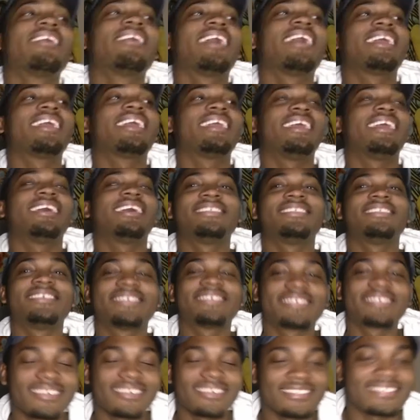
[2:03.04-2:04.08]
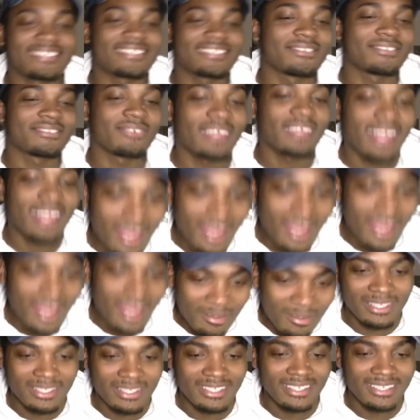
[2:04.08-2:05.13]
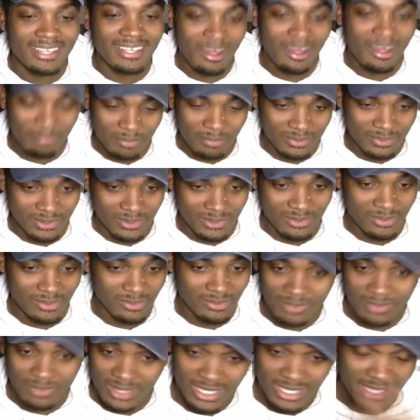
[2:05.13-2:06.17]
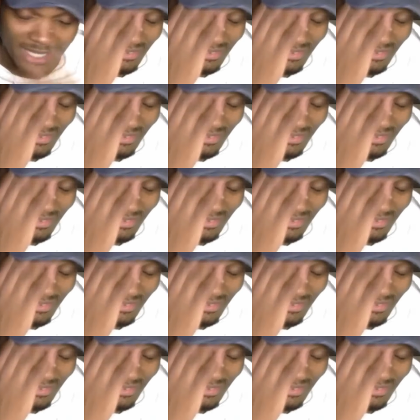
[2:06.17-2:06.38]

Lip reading: I can't discuss what happened in the episode. Whack.